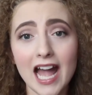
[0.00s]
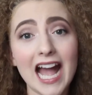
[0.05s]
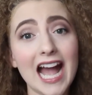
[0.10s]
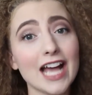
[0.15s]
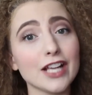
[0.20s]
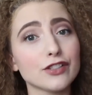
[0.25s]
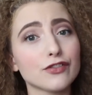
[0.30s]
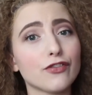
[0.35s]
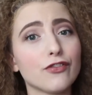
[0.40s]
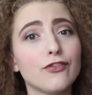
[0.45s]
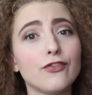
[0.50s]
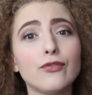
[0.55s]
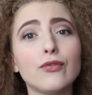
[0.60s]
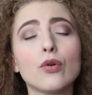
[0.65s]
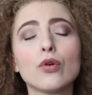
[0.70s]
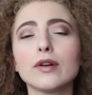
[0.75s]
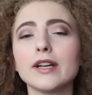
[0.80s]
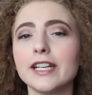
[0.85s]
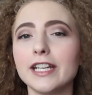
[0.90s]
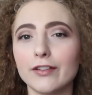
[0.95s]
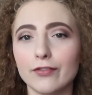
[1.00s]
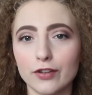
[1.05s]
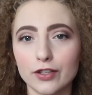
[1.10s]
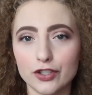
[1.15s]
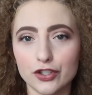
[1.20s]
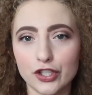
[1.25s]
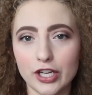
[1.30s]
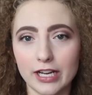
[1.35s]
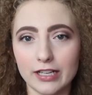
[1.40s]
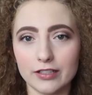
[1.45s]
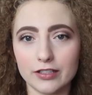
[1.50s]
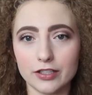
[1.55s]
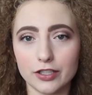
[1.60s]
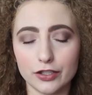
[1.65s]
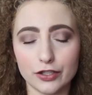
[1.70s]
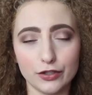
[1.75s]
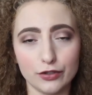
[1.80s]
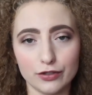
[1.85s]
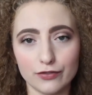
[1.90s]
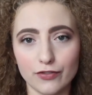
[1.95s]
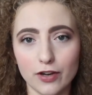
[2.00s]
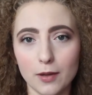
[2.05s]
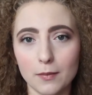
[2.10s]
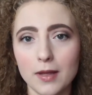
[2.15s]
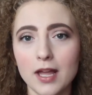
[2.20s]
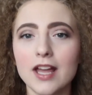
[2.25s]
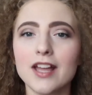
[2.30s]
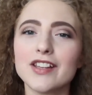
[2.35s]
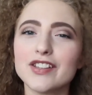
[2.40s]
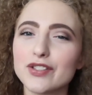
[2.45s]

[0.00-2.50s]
has 40 different shades to choose from.